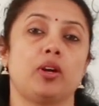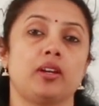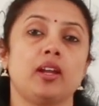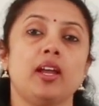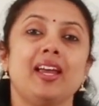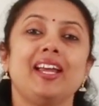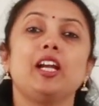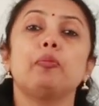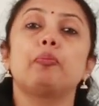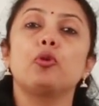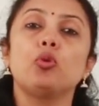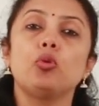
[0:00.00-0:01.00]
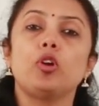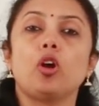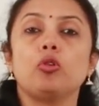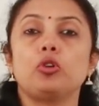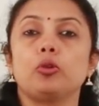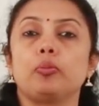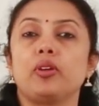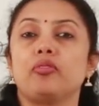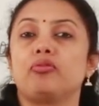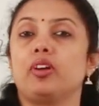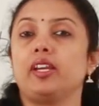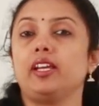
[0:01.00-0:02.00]
one it proved out to be
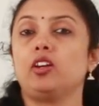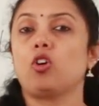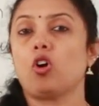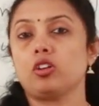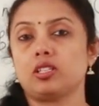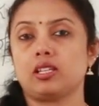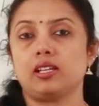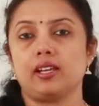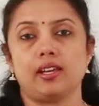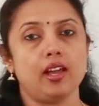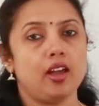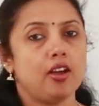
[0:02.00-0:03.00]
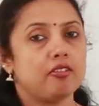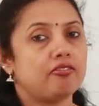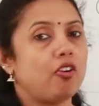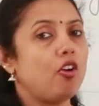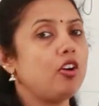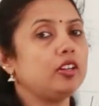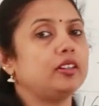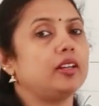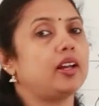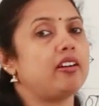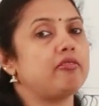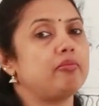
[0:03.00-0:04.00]
very costly for the
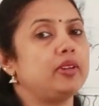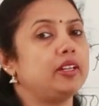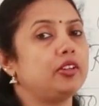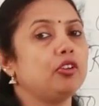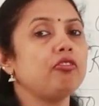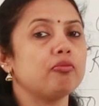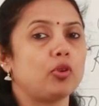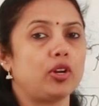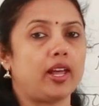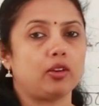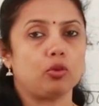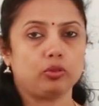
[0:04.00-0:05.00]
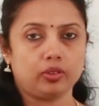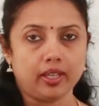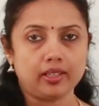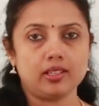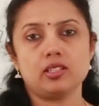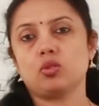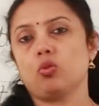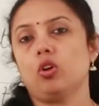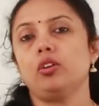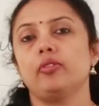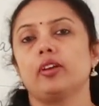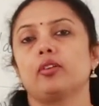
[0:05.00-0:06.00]
government of Monaco. That is
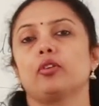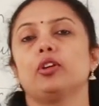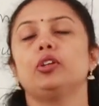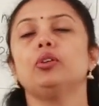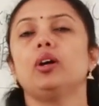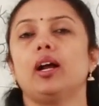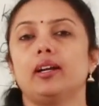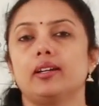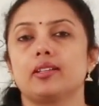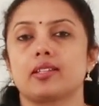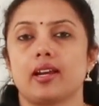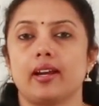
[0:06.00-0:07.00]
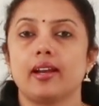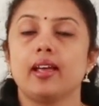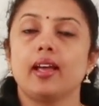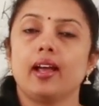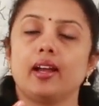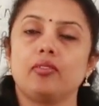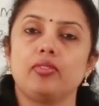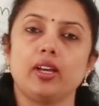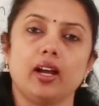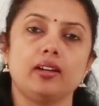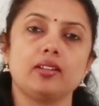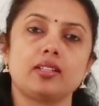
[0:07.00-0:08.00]
what we are going to understand and we
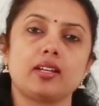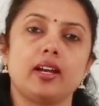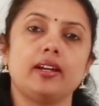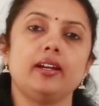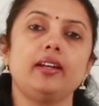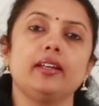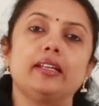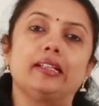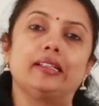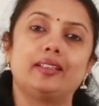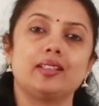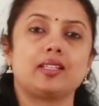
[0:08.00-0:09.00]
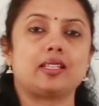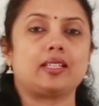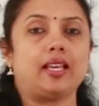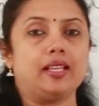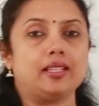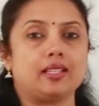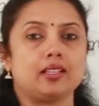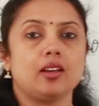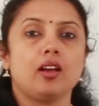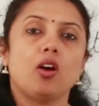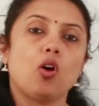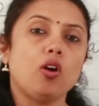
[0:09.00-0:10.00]
understand it in this sense
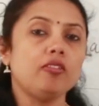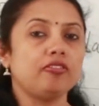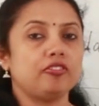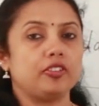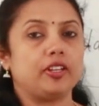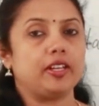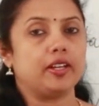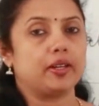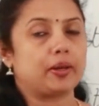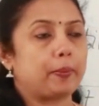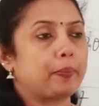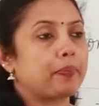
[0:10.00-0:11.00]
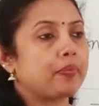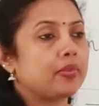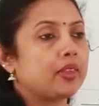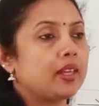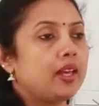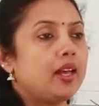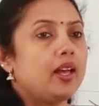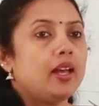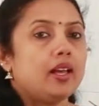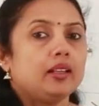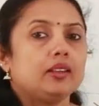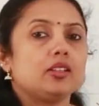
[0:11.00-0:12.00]
of dear.
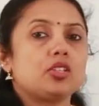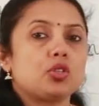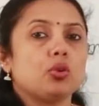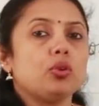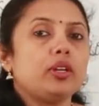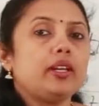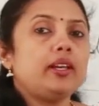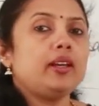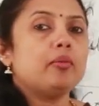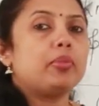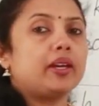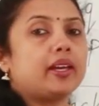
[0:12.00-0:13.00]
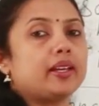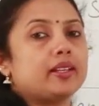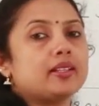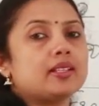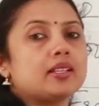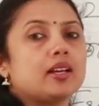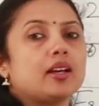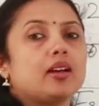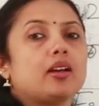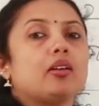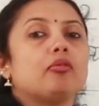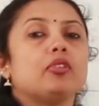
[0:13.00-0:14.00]
The story begins
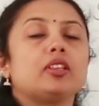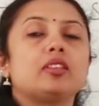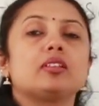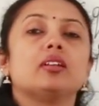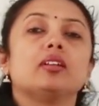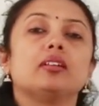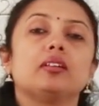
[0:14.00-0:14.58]
with